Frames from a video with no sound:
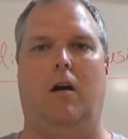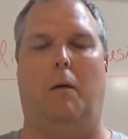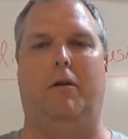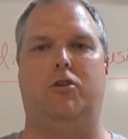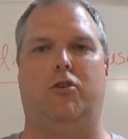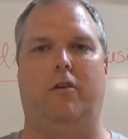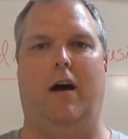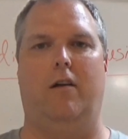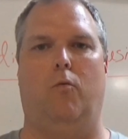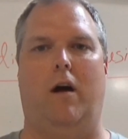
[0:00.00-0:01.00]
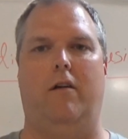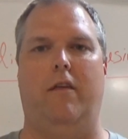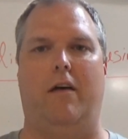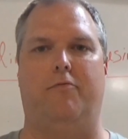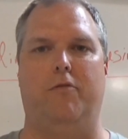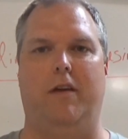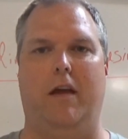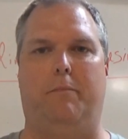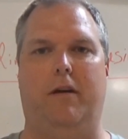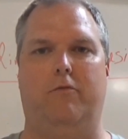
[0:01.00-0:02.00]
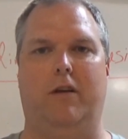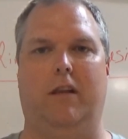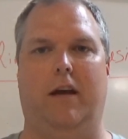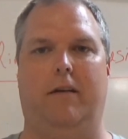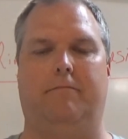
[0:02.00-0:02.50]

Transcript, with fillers: I'm going to show you how to wire that through the eight pin relay.